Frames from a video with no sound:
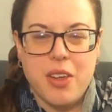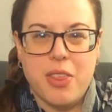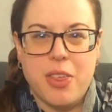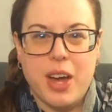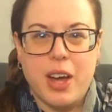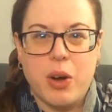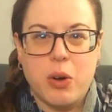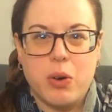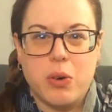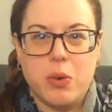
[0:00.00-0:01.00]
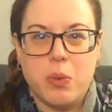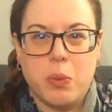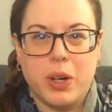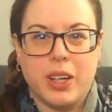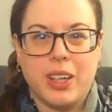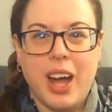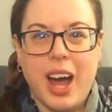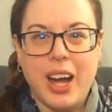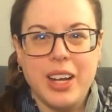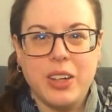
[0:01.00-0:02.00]
that we're
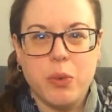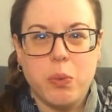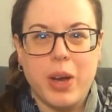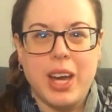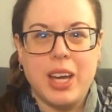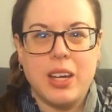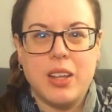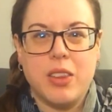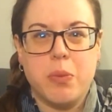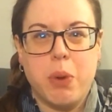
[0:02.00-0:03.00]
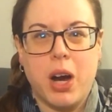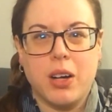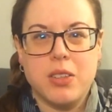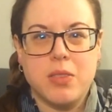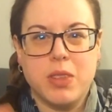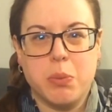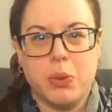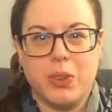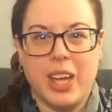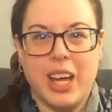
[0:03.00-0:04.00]
cutting away the parts of the
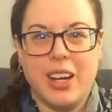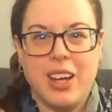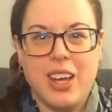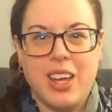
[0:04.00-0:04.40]
plant